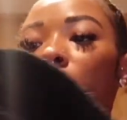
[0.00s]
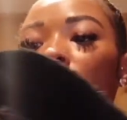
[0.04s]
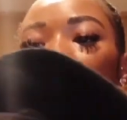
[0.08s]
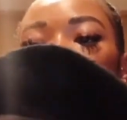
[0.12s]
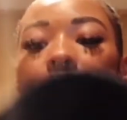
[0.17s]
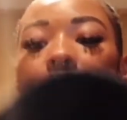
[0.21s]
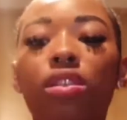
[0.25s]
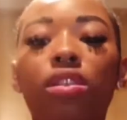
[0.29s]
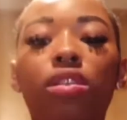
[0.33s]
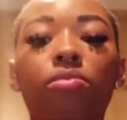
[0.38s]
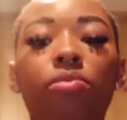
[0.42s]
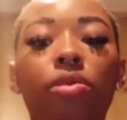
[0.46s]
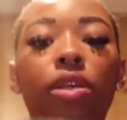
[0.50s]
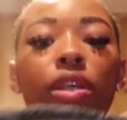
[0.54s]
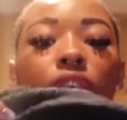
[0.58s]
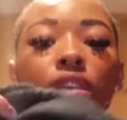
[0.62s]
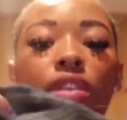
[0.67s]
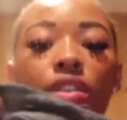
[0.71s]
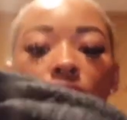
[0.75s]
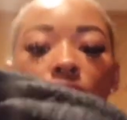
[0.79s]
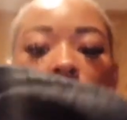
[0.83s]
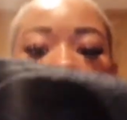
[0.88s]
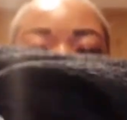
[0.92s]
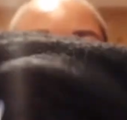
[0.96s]
just to make it
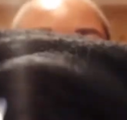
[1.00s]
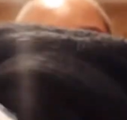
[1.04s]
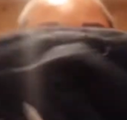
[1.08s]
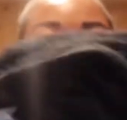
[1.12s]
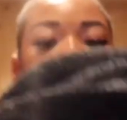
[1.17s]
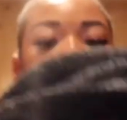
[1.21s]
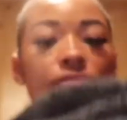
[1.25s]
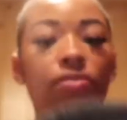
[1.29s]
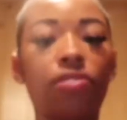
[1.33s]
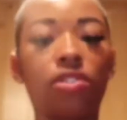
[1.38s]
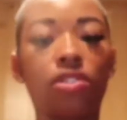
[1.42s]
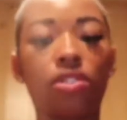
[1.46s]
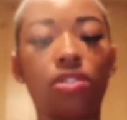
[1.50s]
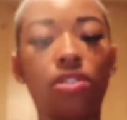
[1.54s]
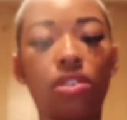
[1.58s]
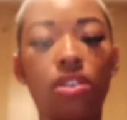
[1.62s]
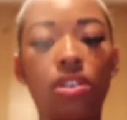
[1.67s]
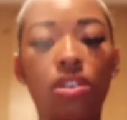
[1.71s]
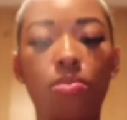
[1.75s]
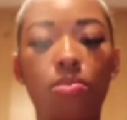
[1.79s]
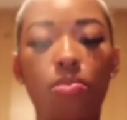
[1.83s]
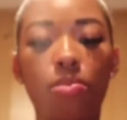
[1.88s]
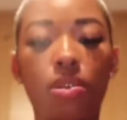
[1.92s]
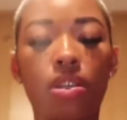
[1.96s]
like a softer look
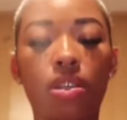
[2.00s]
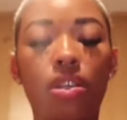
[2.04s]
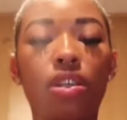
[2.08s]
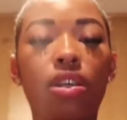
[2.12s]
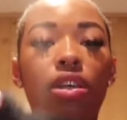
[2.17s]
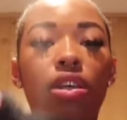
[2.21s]
but